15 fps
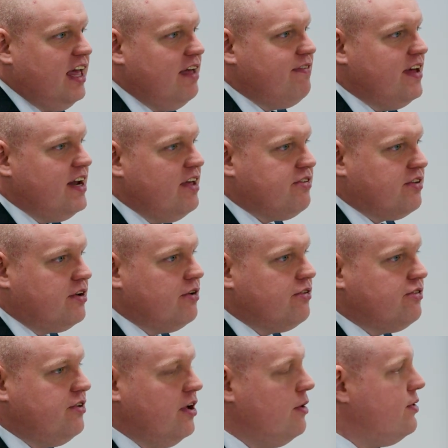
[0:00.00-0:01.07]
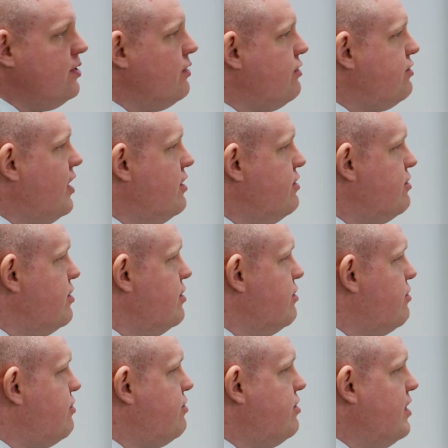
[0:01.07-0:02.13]
if it is a custodial
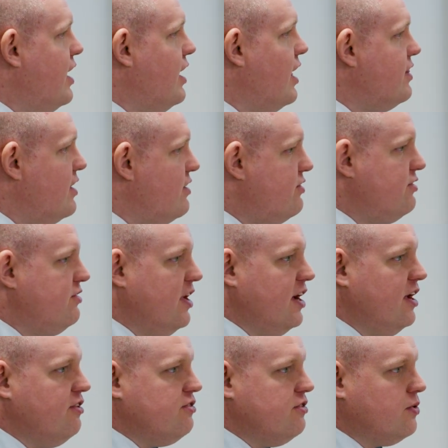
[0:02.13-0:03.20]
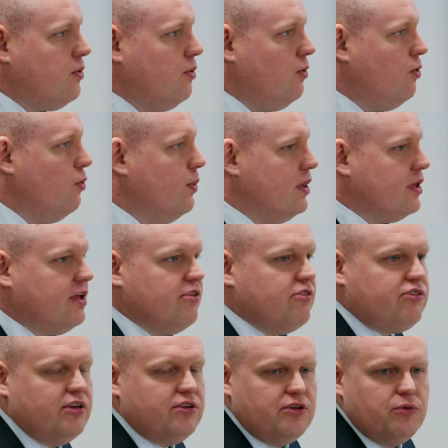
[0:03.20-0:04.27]
sentence, then at this stage the court will
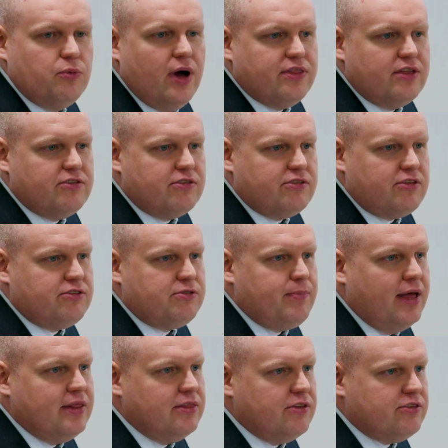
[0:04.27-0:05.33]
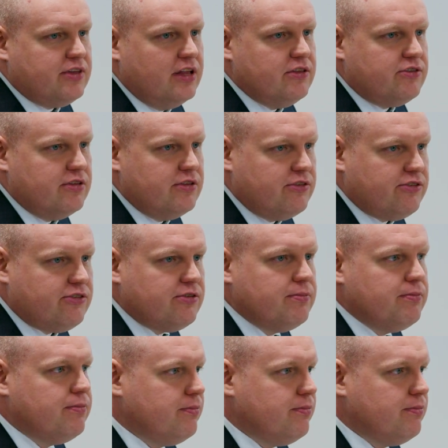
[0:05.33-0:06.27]
consider whether to suspend the sentence.